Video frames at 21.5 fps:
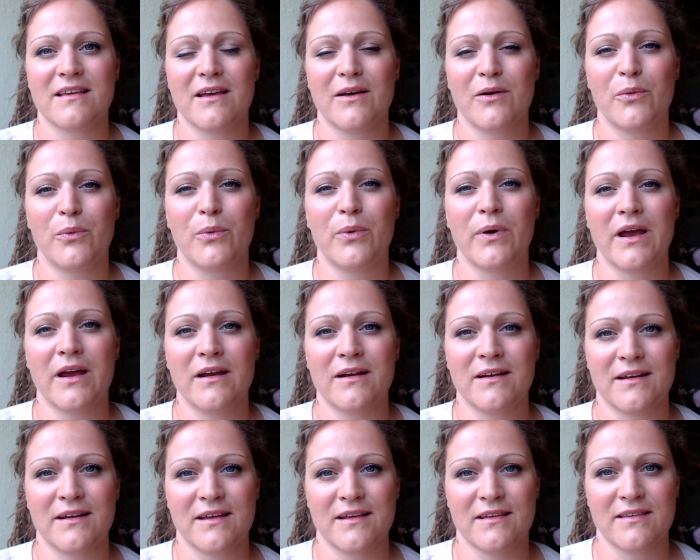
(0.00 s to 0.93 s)

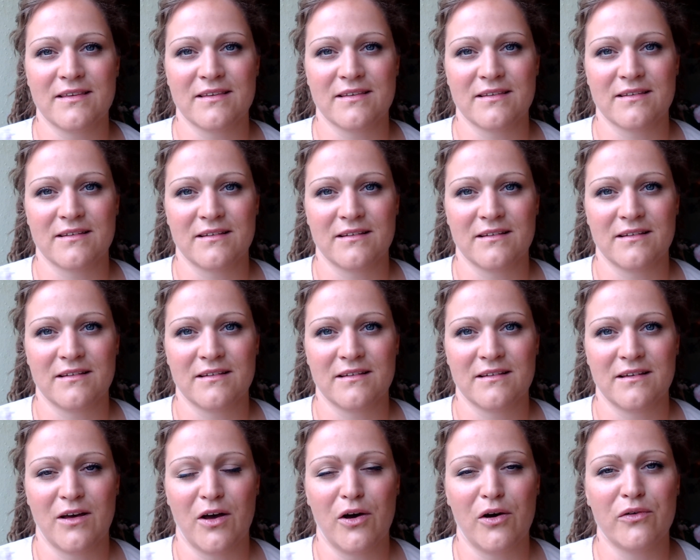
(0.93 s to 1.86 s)
awareness
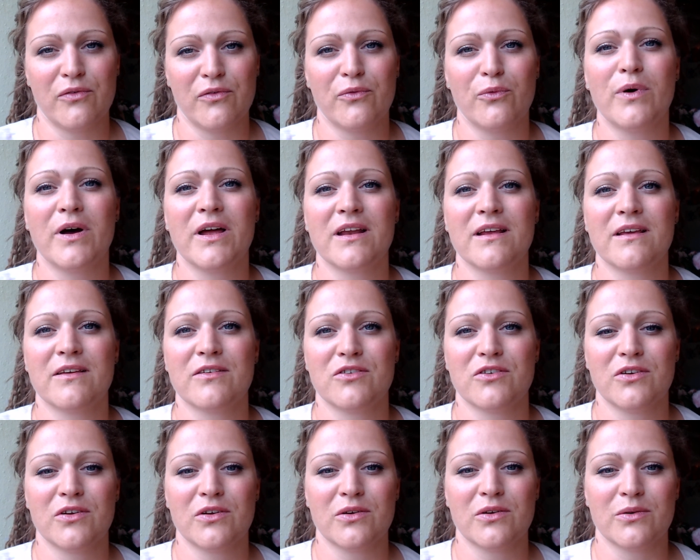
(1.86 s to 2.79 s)
of what is
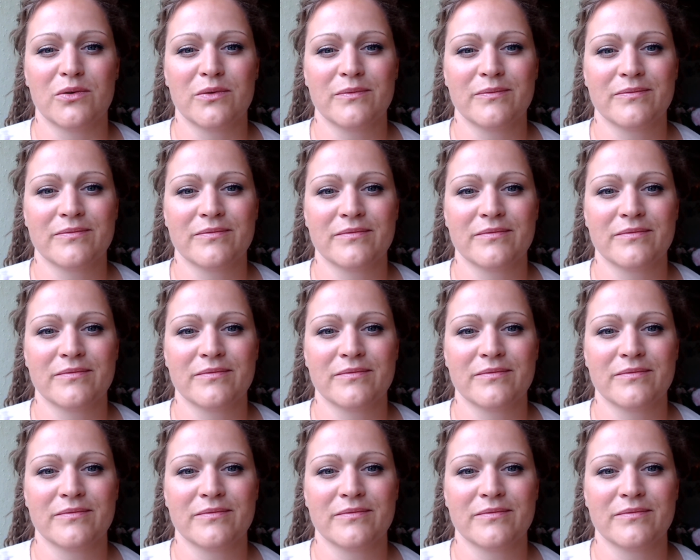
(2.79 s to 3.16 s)
you,